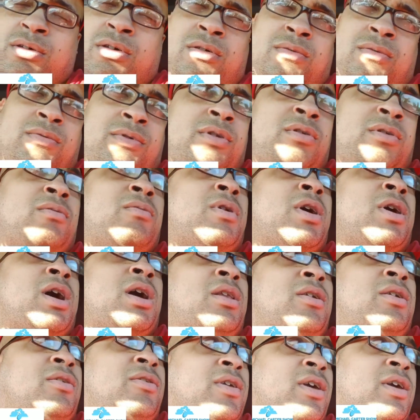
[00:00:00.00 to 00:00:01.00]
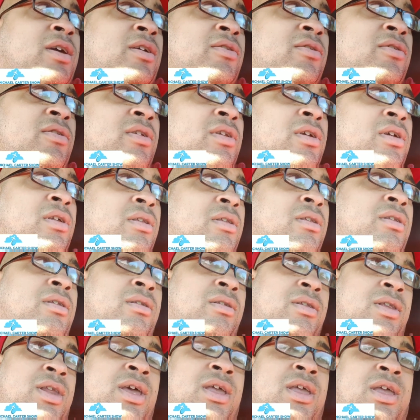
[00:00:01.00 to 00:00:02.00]
over to Raleigh station and
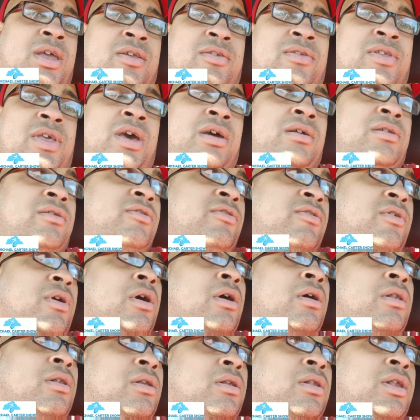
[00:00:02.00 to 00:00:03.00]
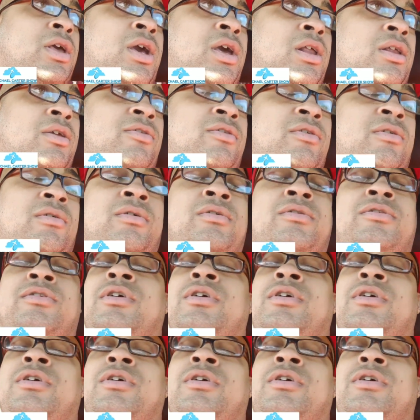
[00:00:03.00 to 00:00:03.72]
I guess down to Charlotte, Atlanta, so on and